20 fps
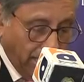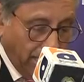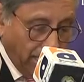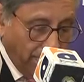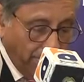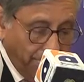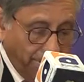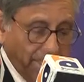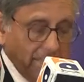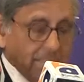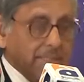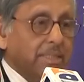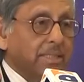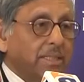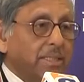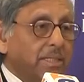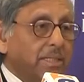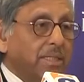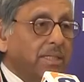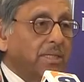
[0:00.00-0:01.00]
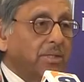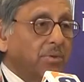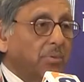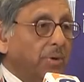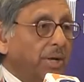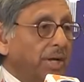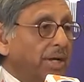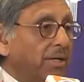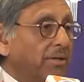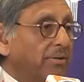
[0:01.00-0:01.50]
coming as it did in the
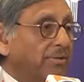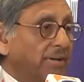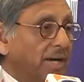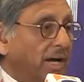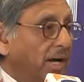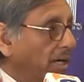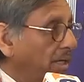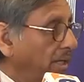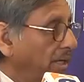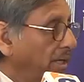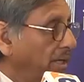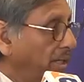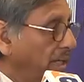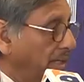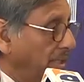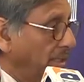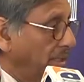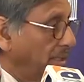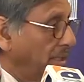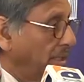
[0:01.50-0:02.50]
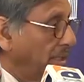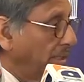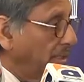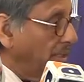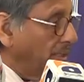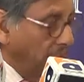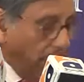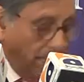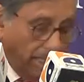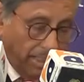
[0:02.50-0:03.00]
wake of Kargil
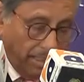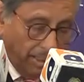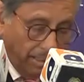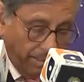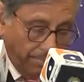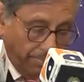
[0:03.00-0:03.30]
1999,